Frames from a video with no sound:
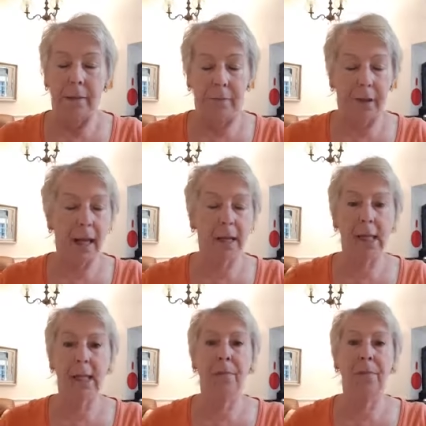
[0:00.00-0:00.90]

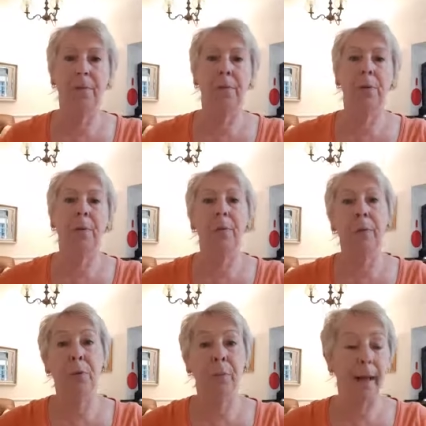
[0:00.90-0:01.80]
classic symptoms when
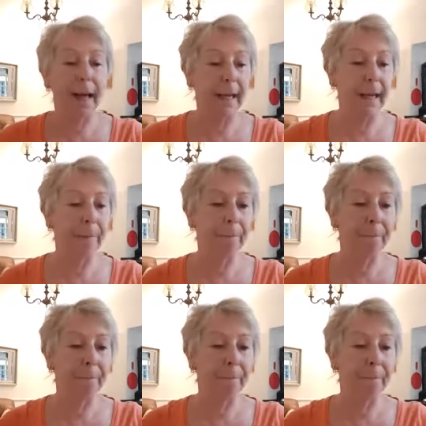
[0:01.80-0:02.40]
people panic.